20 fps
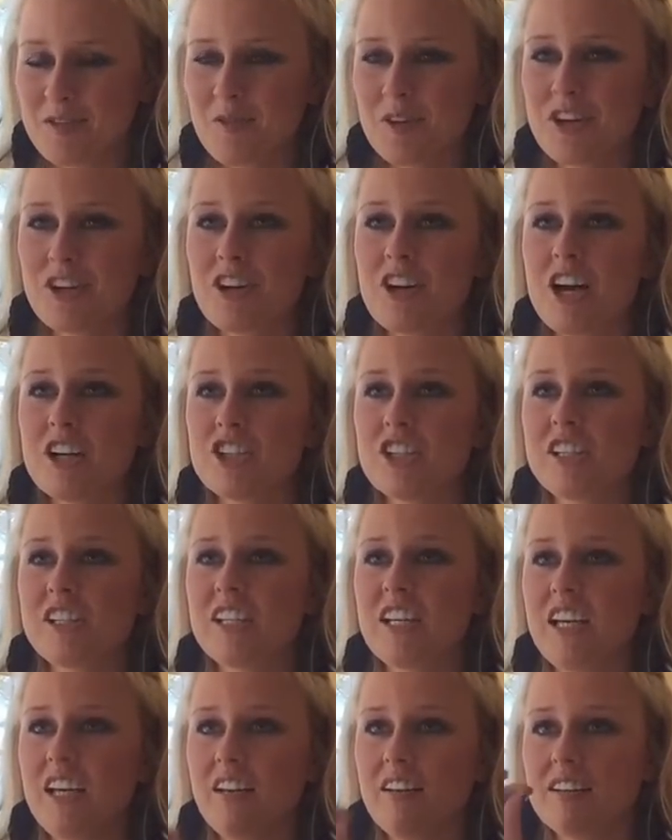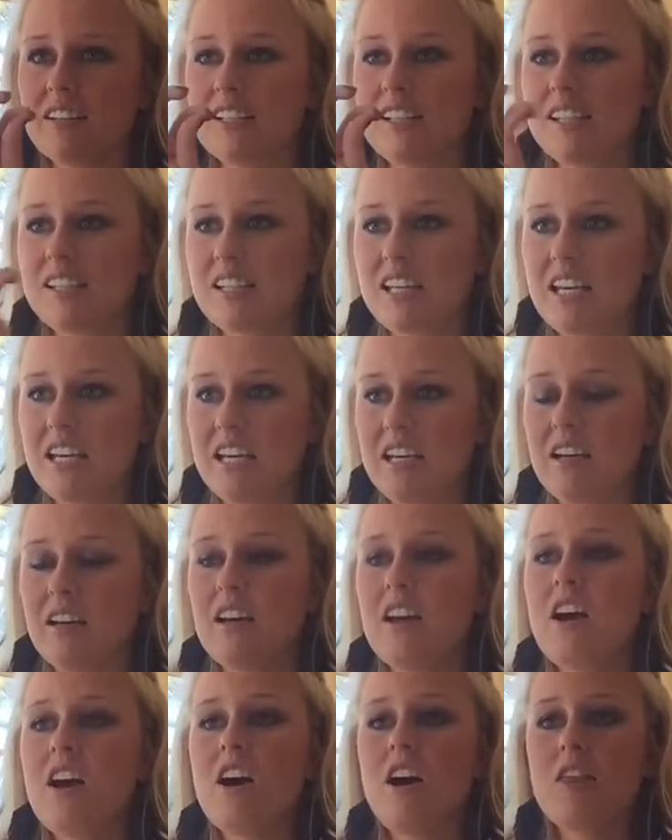where you're not just seeing seen
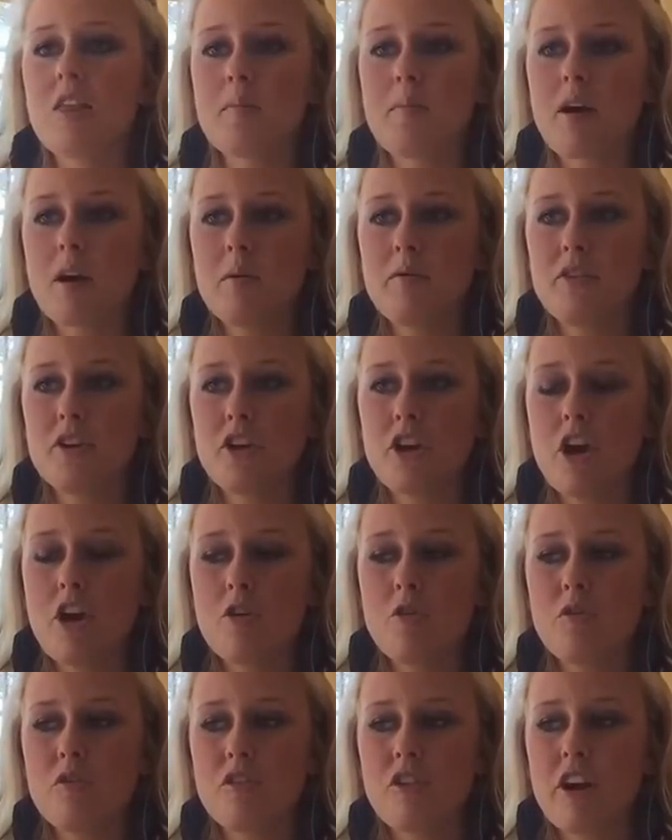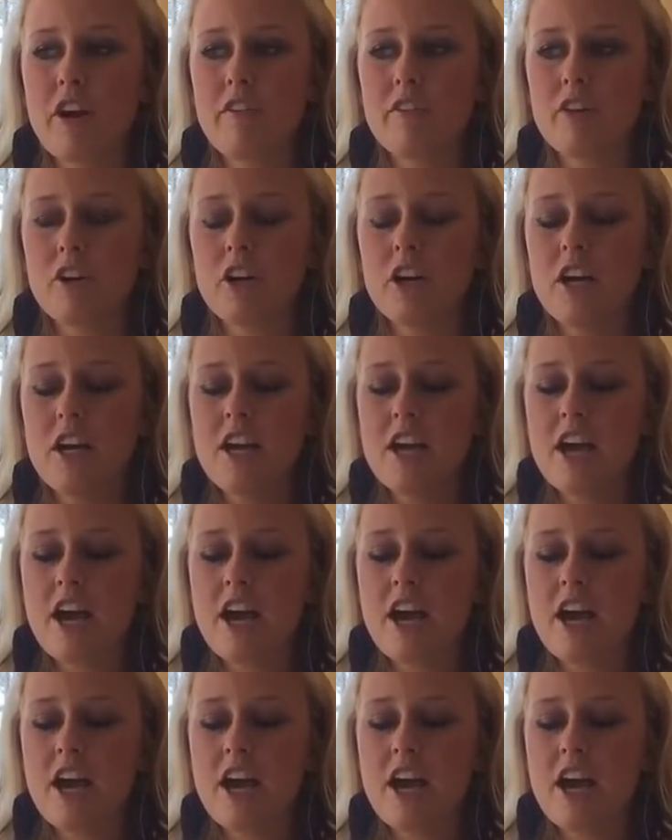on the bottom of your note forever,